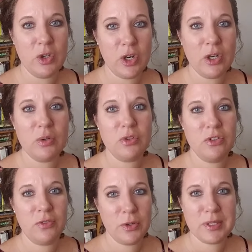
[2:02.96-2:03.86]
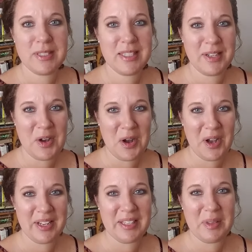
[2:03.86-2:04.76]
go to focusing
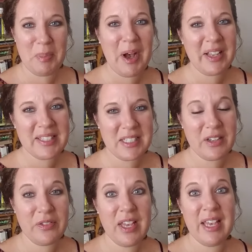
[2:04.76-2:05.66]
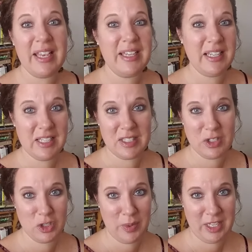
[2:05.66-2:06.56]
on the positive in any
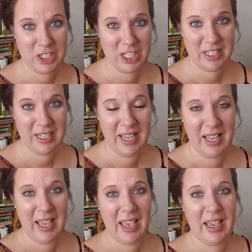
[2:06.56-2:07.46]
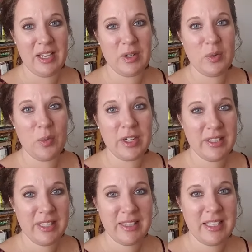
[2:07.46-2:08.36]
situation. And one
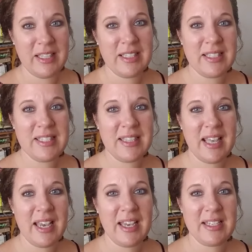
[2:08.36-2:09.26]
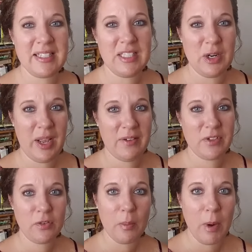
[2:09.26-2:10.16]
of the things that, you know, I have
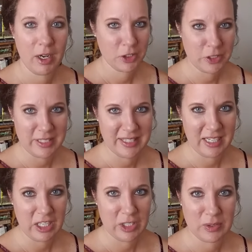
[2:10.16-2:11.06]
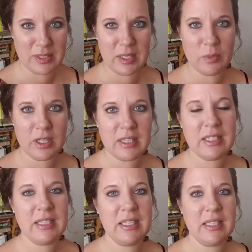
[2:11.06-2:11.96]
different mantras that I use. And one of the
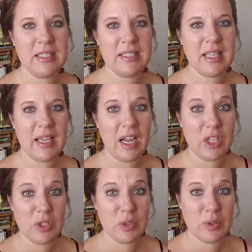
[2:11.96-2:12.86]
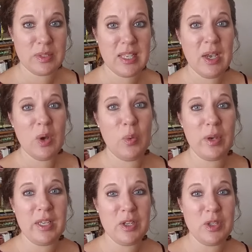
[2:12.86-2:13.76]
things that I use
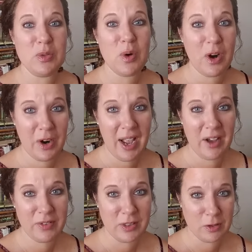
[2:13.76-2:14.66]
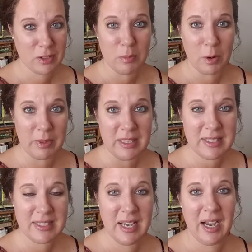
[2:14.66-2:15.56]
when you are having those
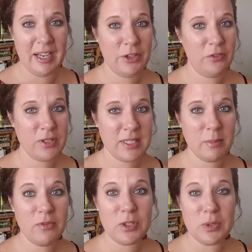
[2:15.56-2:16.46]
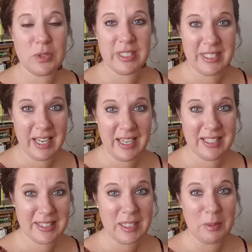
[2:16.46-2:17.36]
moments, I know for some of you, today
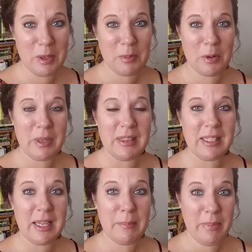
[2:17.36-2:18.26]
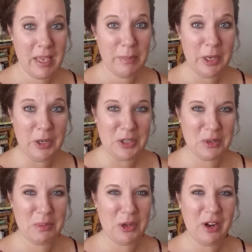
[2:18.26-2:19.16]
is going to be a moment that it may be hard
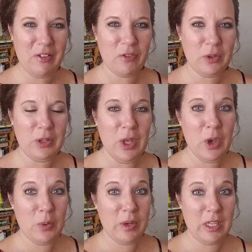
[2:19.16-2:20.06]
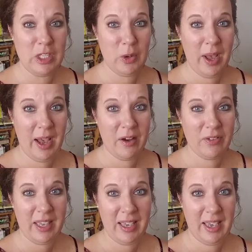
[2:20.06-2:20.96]
to be grateful when you have
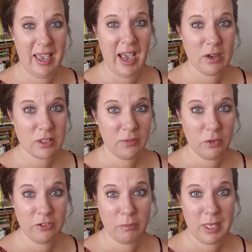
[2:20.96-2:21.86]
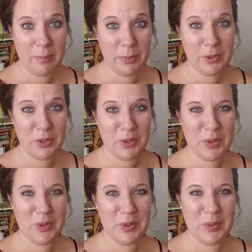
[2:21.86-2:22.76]
a house full of people
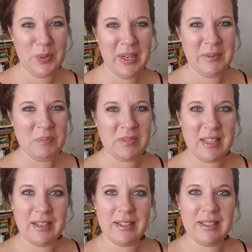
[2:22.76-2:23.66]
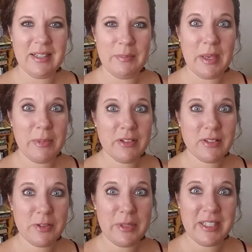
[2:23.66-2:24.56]
who uh, maybe there's a
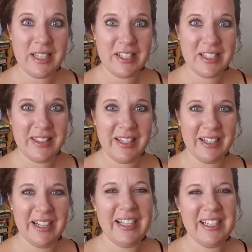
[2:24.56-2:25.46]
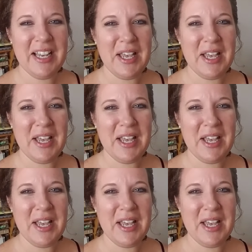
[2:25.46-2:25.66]
little bit of tension there.